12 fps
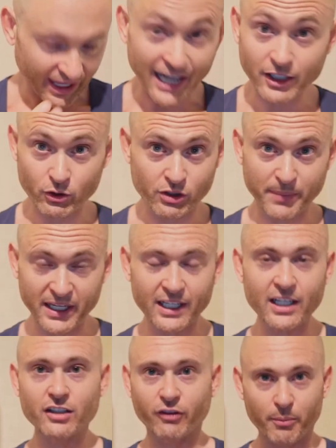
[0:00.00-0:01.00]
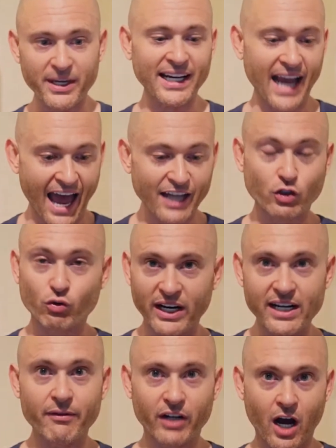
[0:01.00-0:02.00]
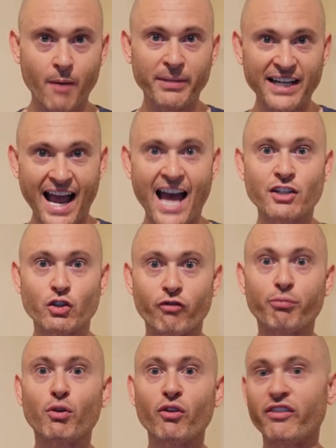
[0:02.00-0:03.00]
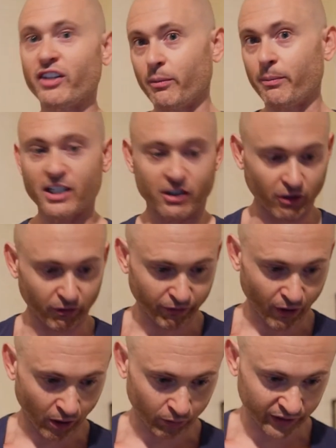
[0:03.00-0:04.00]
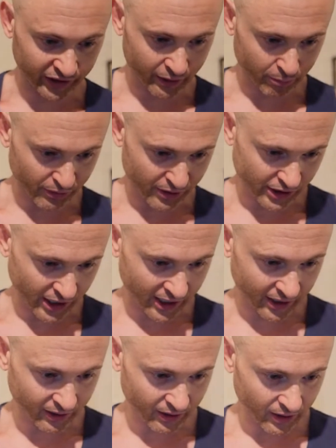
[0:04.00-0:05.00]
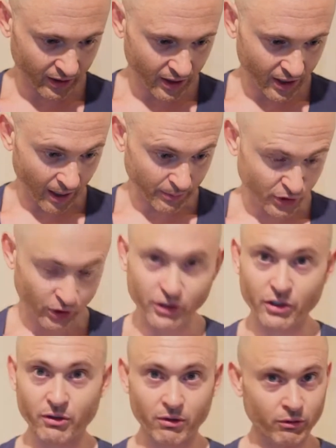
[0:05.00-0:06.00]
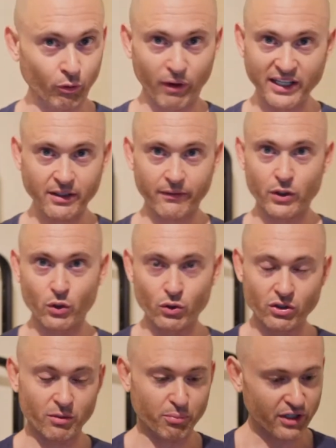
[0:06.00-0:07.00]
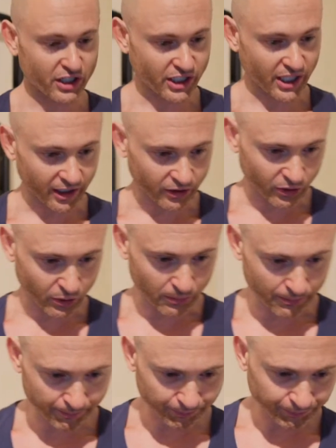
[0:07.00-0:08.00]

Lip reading: Thank you, Speediance, for being as great of a company as you've proven to be so far. Really appreciate it. I'm sure the rest of the users appreciate it too.